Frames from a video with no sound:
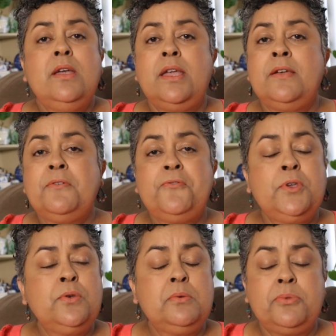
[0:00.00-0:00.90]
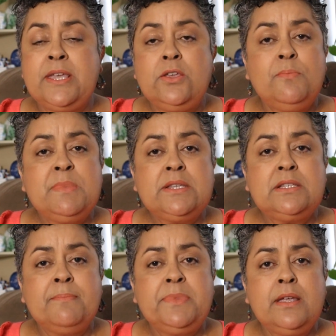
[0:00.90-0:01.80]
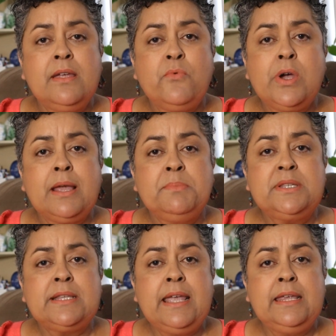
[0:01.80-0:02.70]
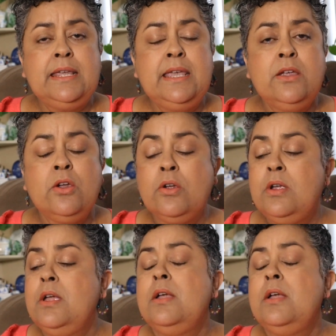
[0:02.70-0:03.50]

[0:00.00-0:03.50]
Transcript: if you think you missed something in what I'm saying here